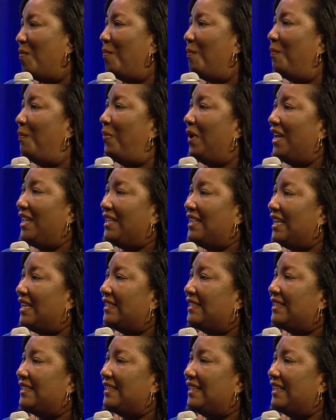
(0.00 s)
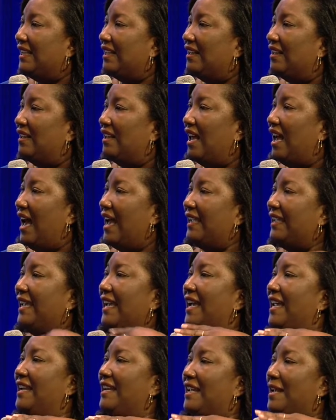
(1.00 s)
But yet still, I
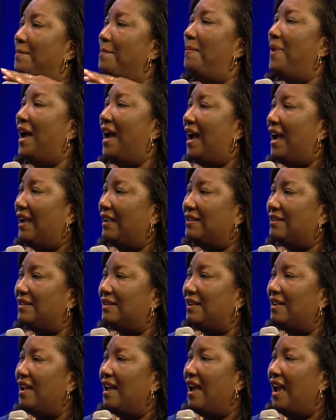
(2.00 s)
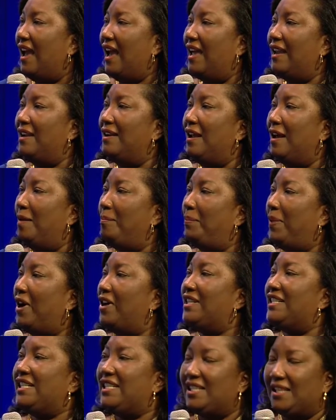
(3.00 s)
can impact and
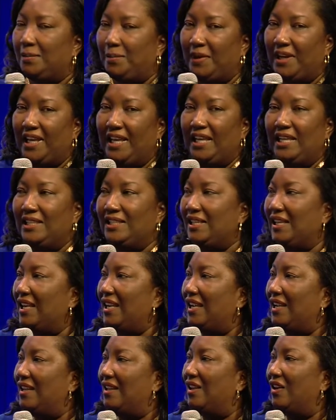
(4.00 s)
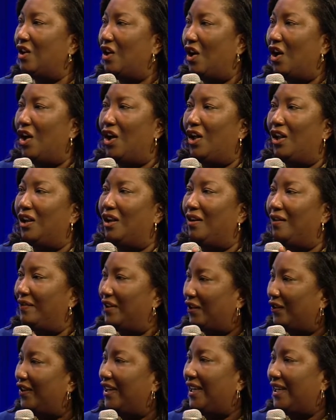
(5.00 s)
participate in the call of the
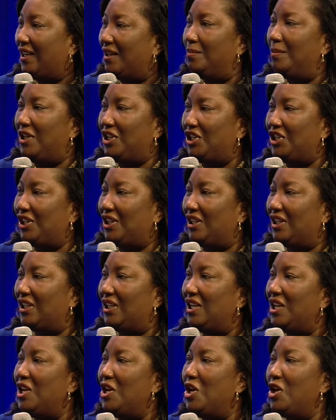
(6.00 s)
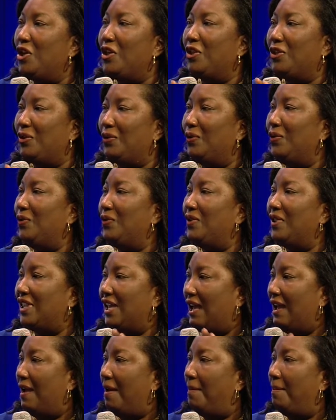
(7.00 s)
Great Commission through
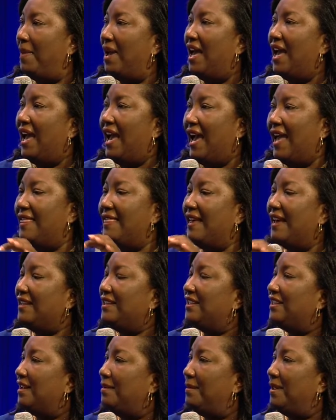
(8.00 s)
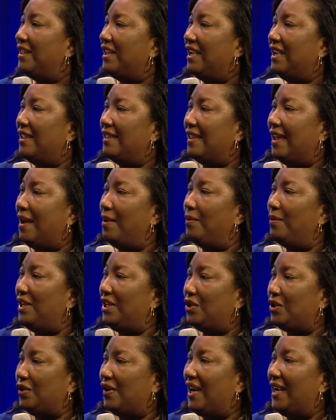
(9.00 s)
them. And that's something that we
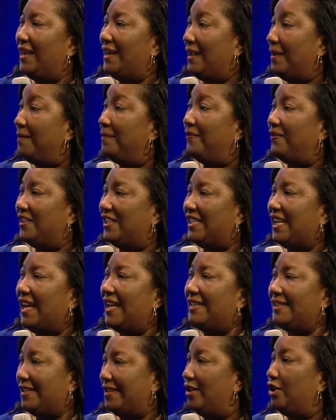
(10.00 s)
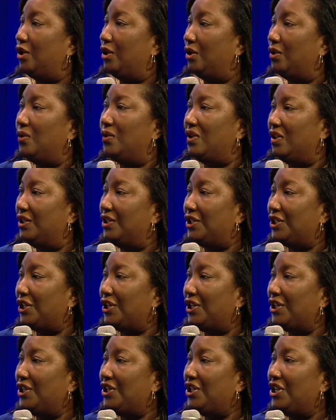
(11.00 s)
try and emphasize in our local
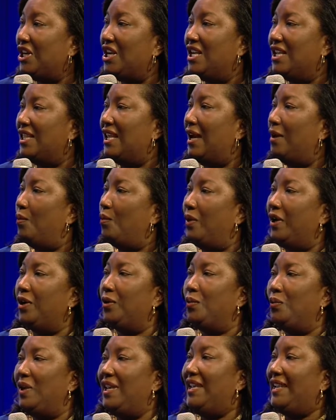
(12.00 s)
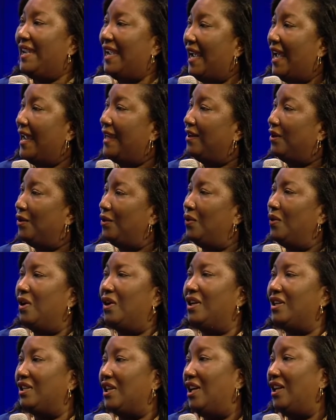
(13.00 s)
church, that where we can't go,
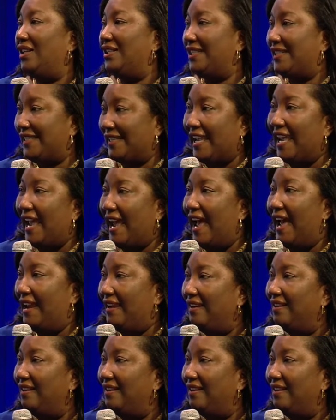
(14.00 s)
our dollars can.